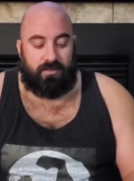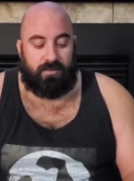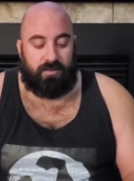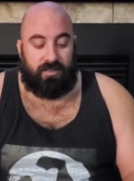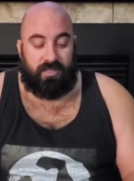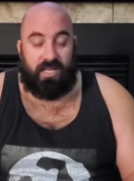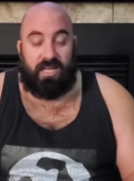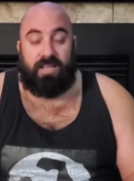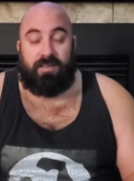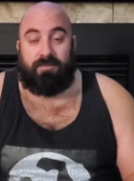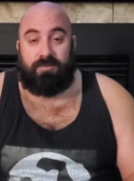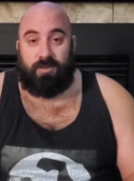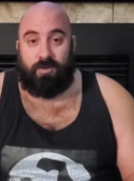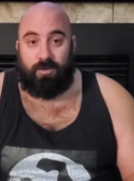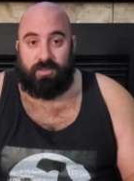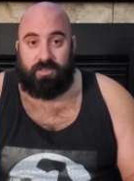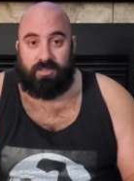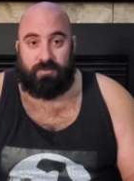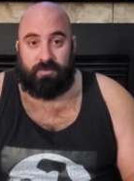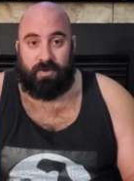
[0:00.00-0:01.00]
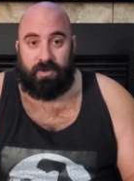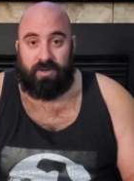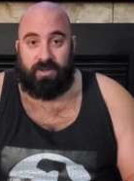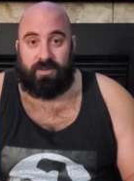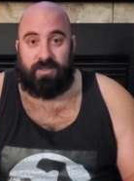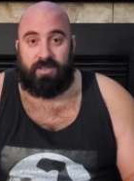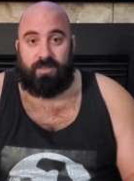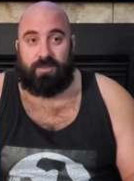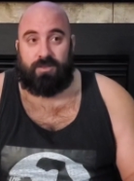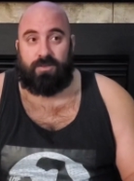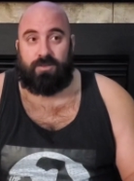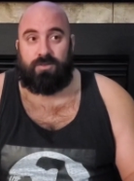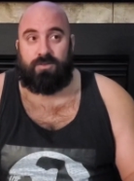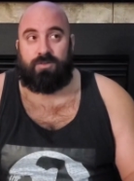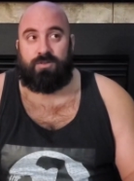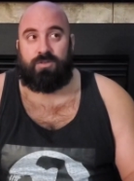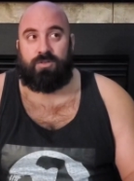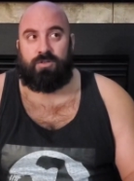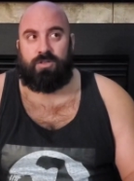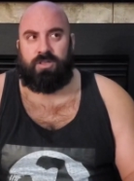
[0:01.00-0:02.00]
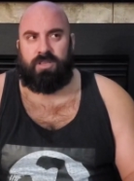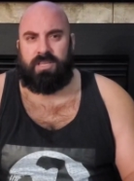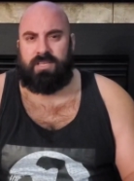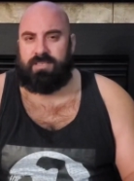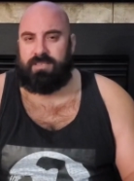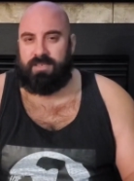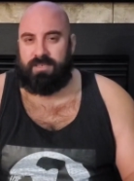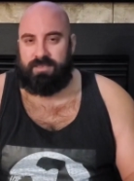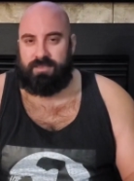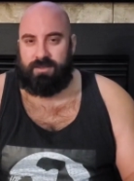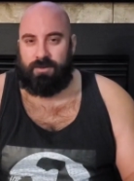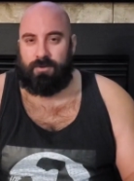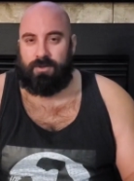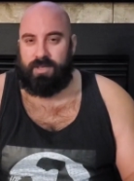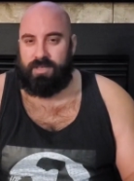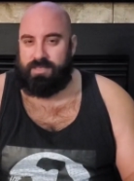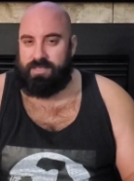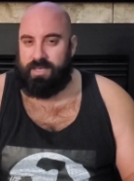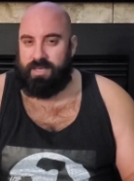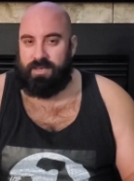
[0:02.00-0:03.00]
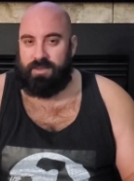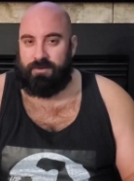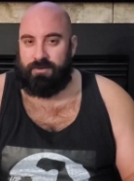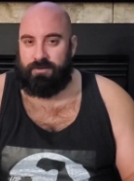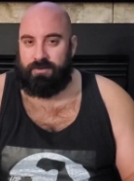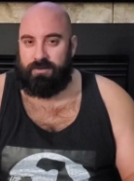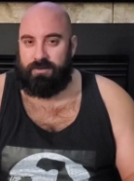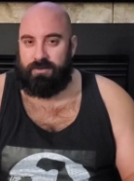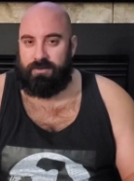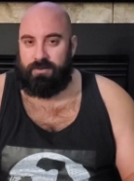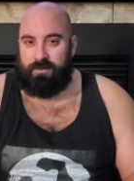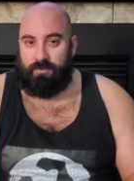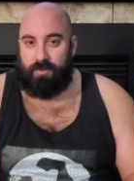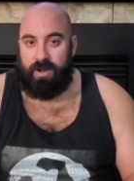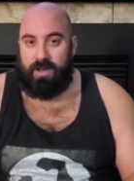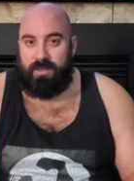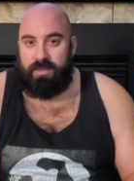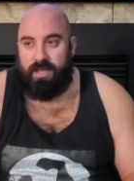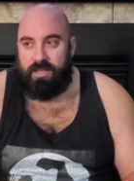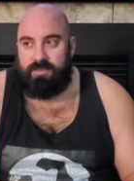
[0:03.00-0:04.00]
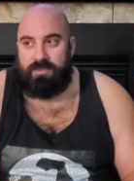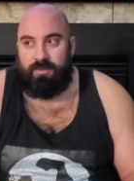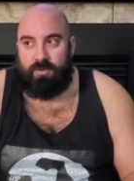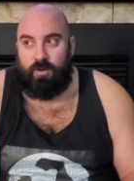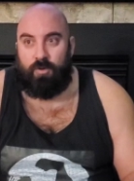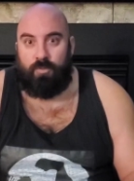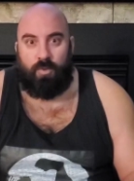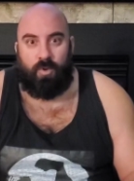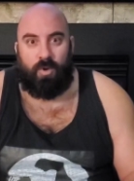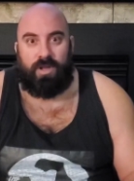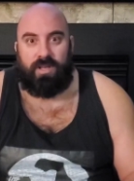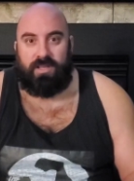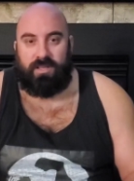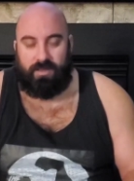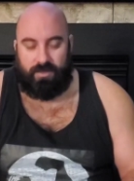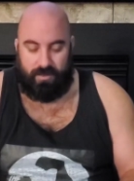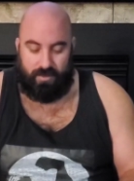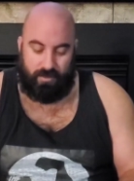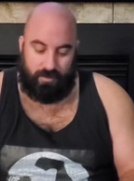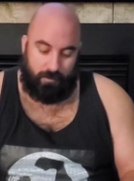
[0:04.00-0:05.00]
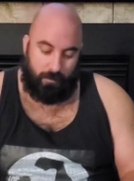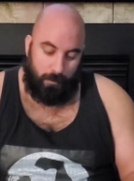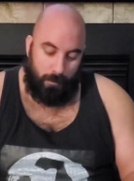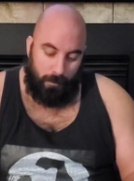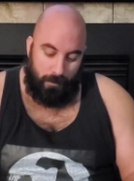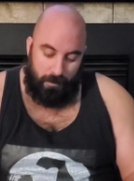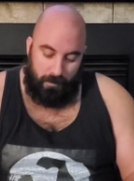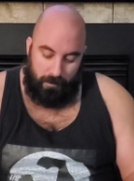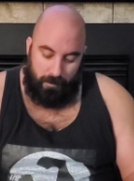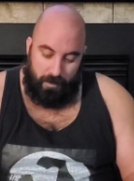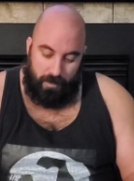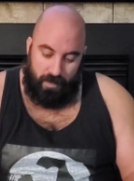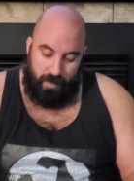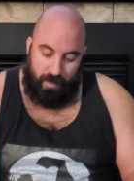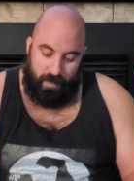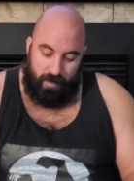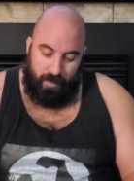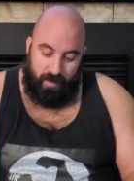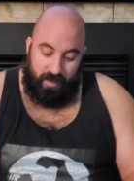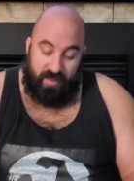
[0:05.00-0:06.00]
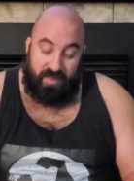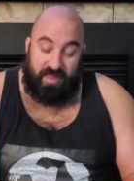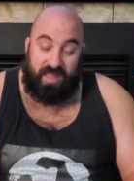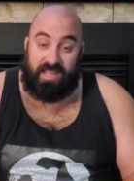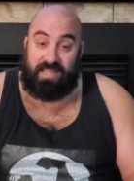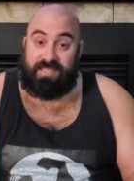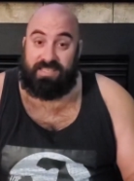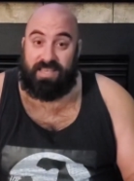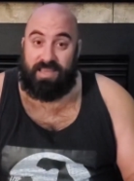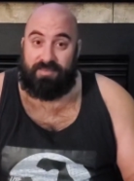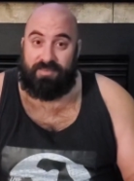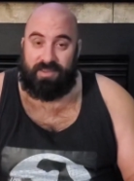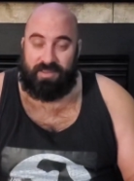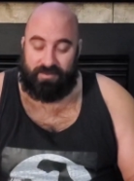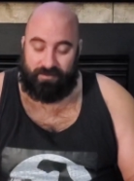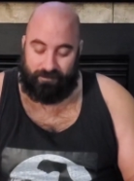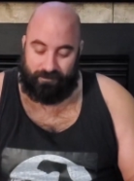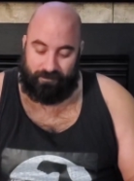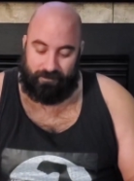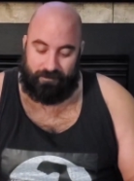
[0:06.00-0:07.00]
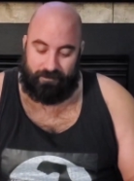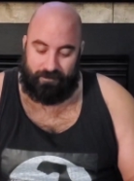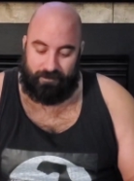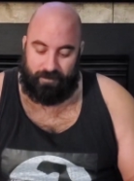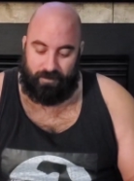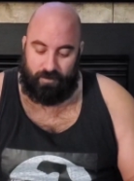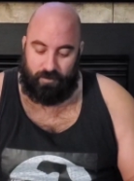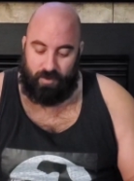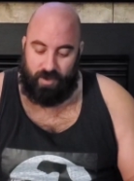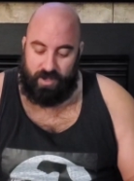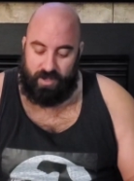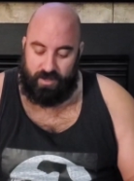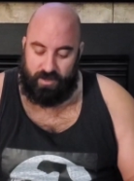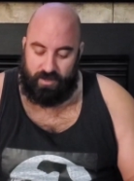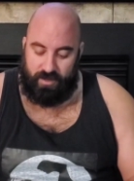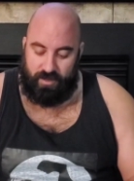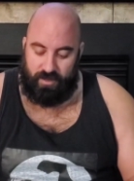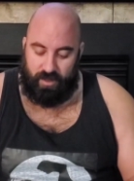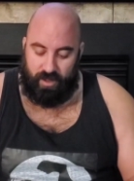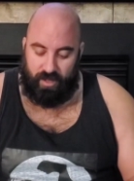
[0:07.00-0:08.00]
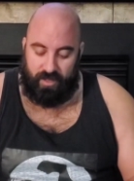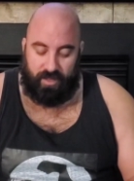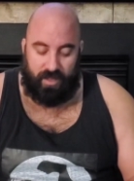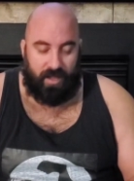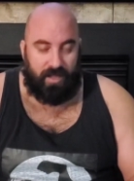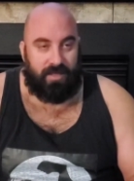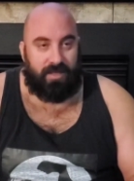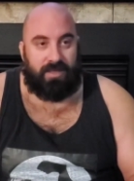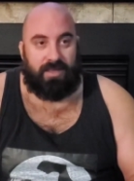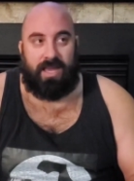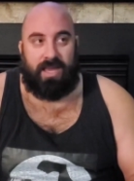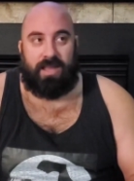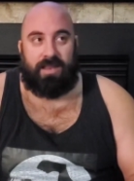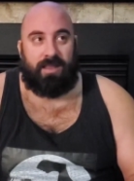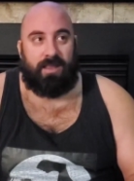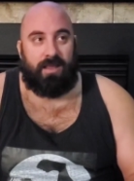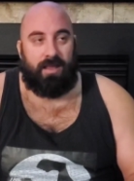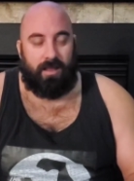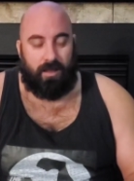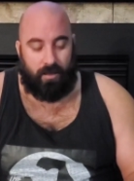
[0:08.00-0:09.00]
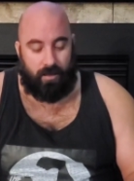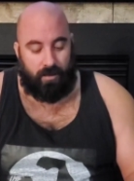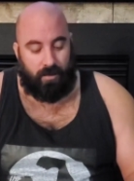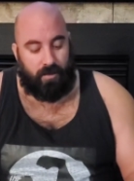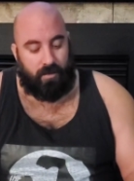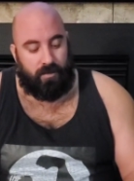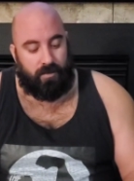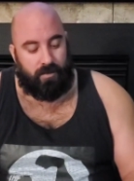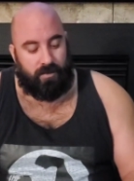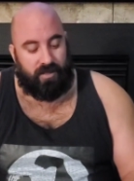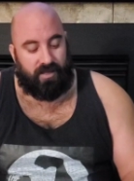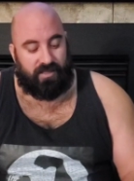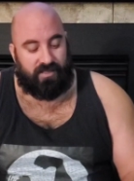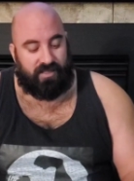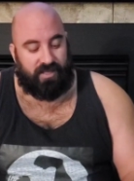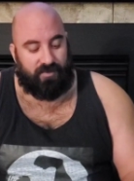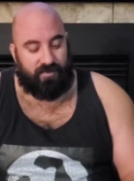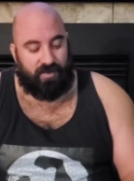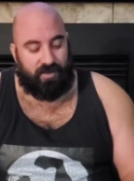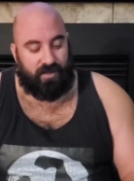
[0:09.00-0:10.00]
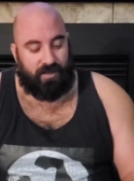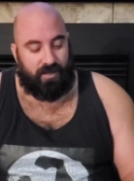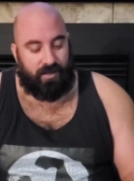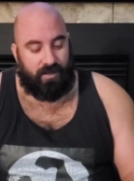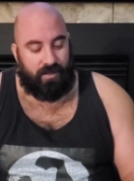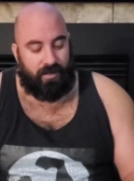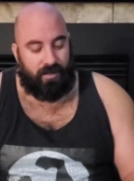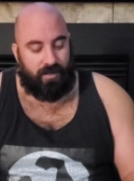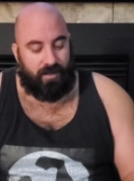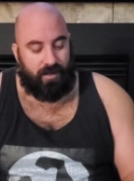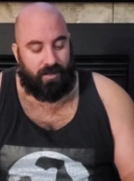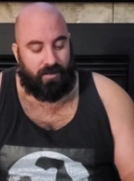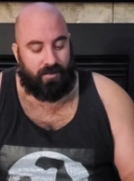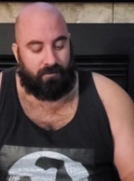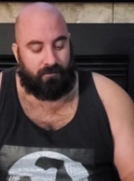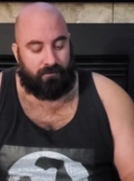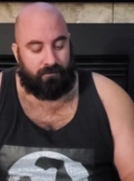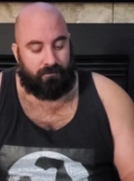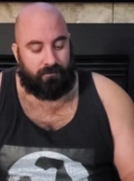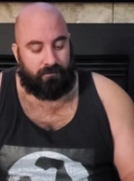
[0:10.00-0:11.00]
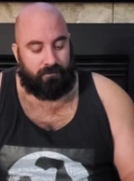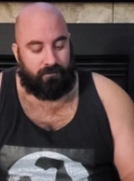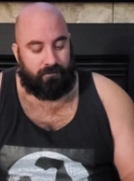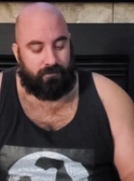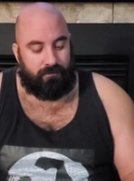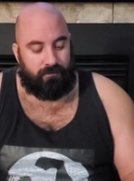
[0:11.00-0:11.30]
the leading of the Holy Spirit so that these things don't continue, right? That's the whole point. Thanksgiving, right? I, I get Thanksgiving um,